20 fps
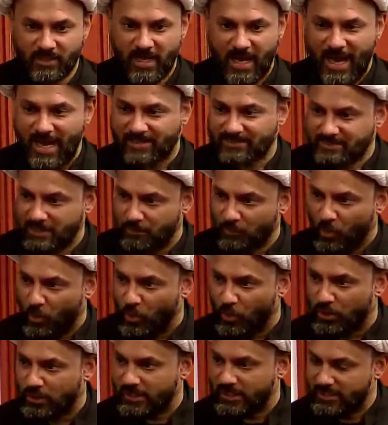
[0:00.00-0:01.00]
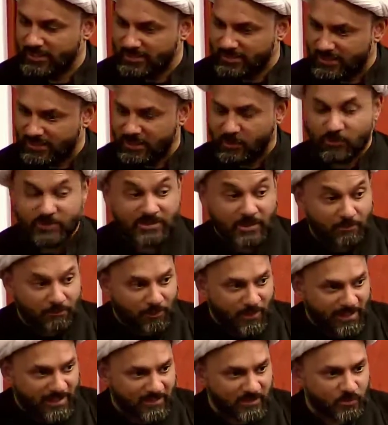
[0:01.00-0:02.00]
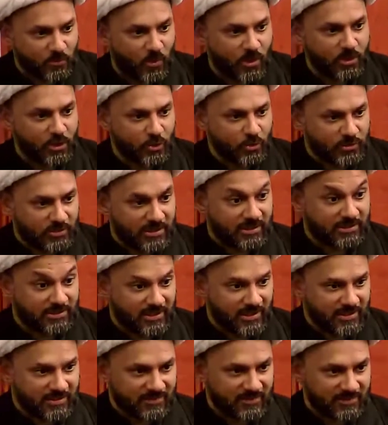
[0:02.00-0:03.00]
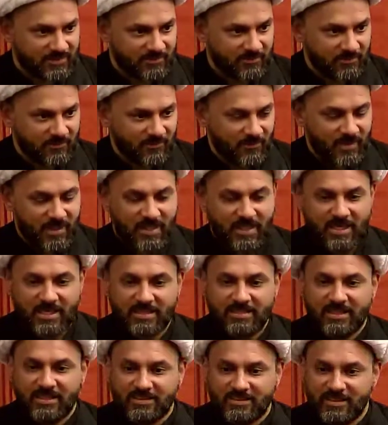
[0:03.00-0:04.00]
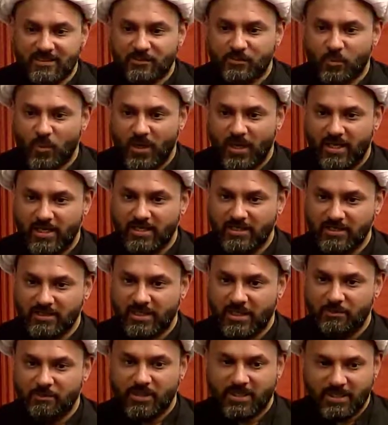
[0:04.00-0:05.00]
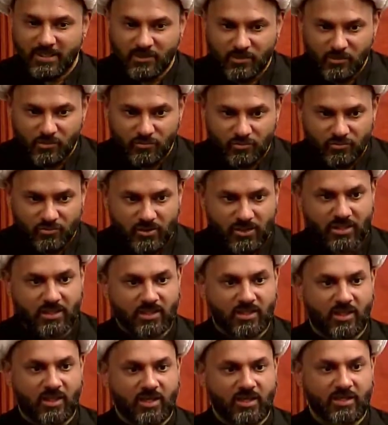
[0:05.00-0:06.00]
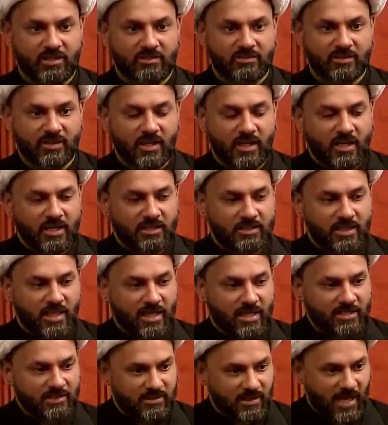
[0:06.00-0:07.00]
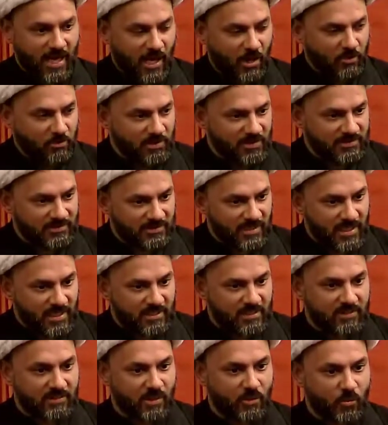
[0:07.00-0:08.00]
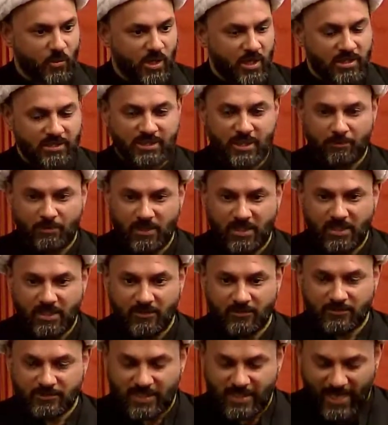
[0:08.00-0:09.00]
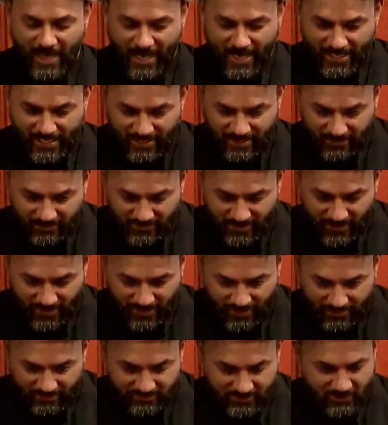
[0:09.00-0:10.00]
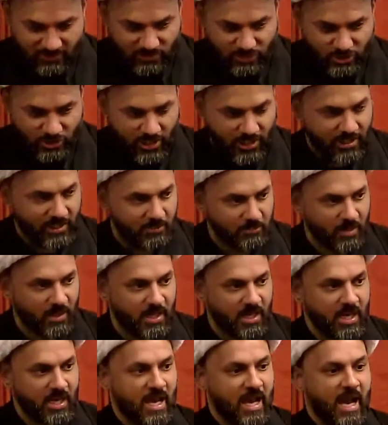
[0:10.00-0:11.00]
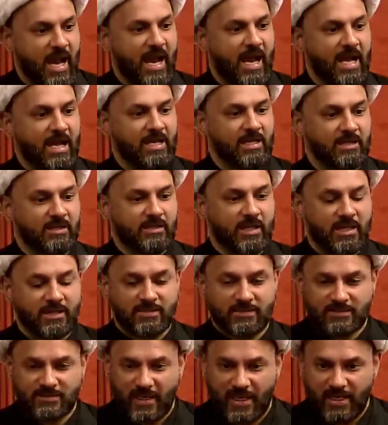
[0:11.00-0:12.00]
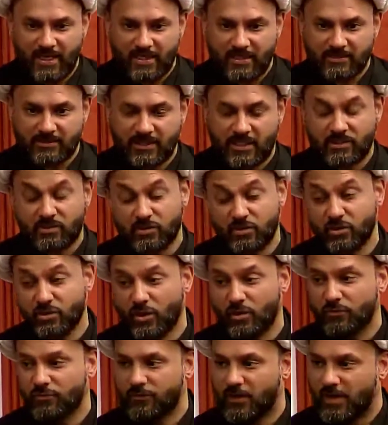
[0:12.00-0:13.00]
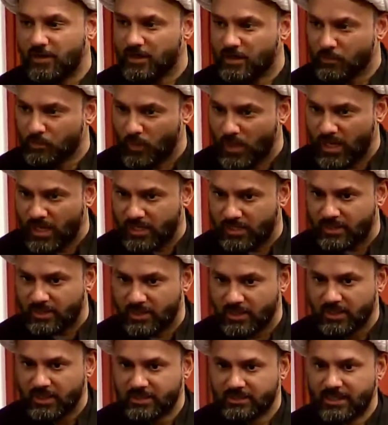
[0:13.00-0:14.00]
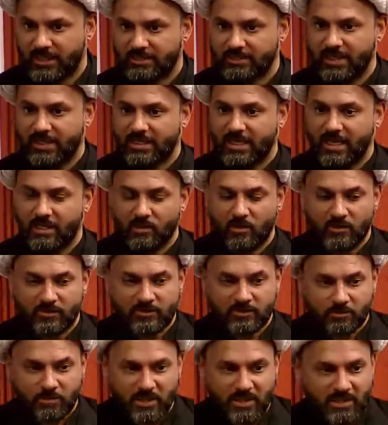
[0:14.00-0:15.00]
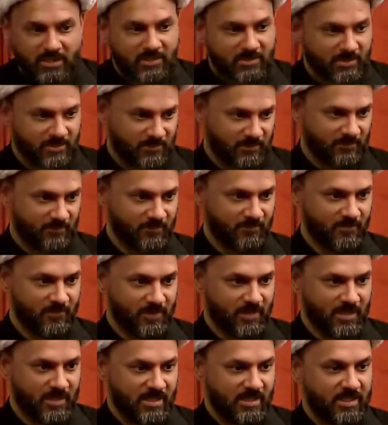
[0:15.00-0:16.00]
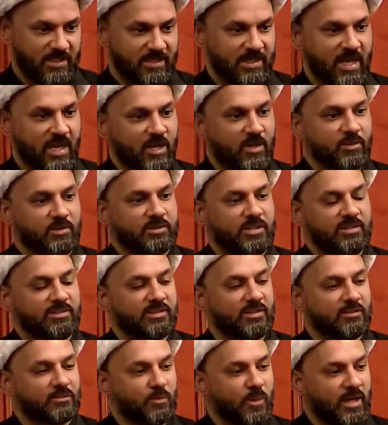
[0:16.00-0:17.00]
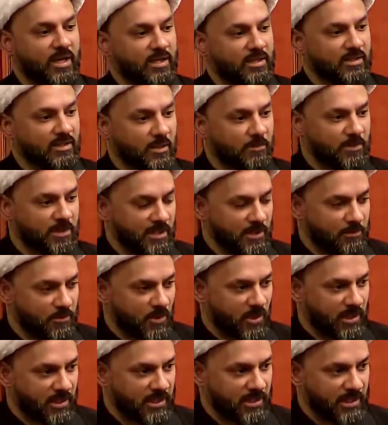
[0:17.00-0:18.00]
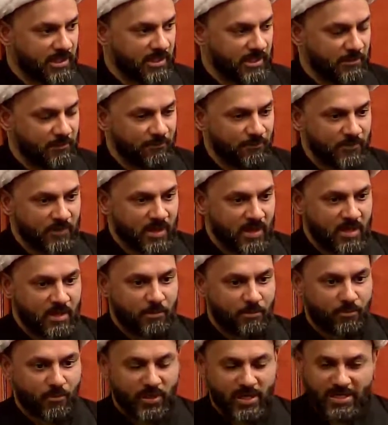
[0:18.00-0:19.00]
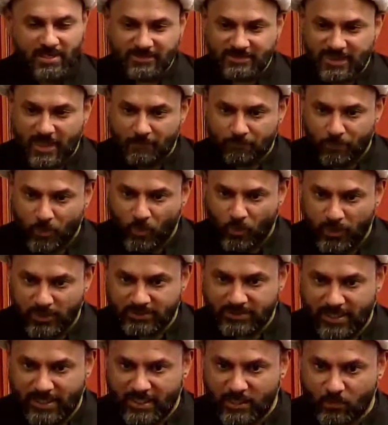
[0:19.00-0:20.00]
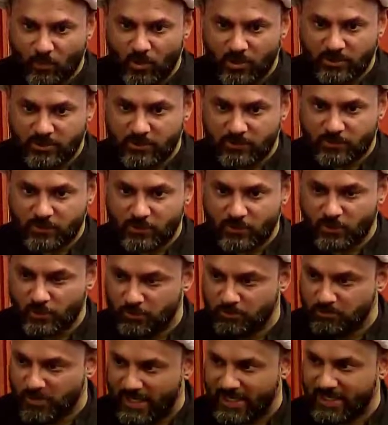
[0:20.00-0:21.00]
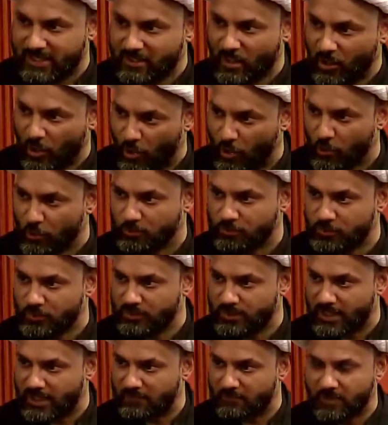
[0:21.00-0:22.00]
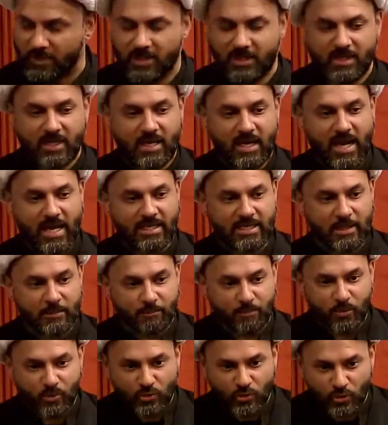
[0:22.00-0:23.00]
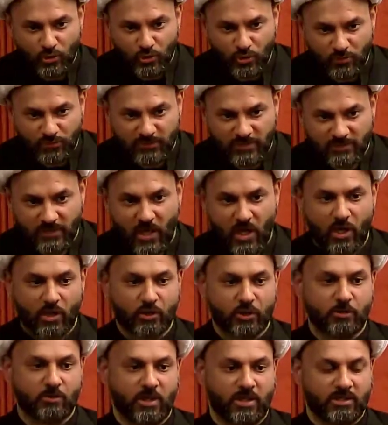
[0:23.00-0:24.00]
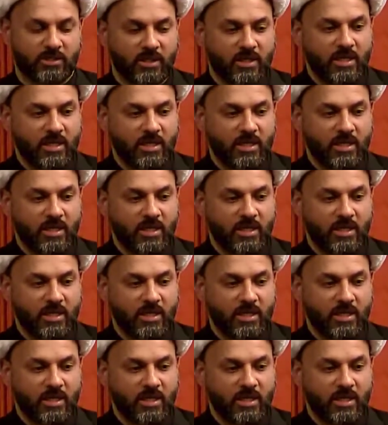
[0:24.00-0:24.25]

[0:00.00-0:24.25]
Ask them all. Indeed, it was the biggest one who did this. This is when they begin to realize that how mistaken they were in their beliefs. They hang their heads in shame, and they say that you know very well that they cannot speak. Now, this is when Nabi Ibrahim brings that point that he wanted to make home to them, and he proves his argument.